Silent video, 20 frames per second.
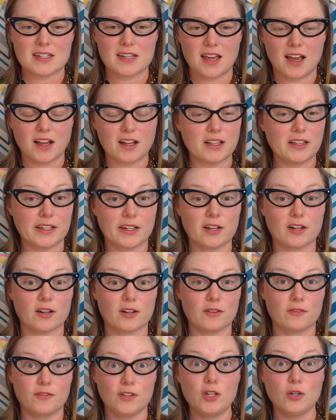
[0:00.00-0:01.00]
a
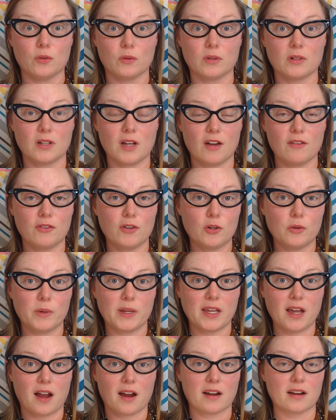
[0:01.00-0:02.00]
clear view of who we
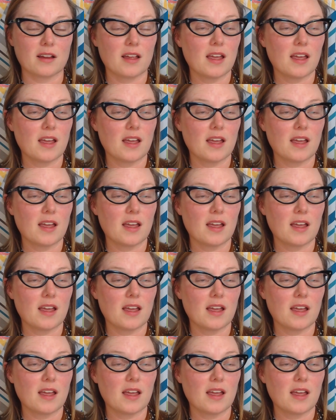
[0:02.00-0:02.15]
are.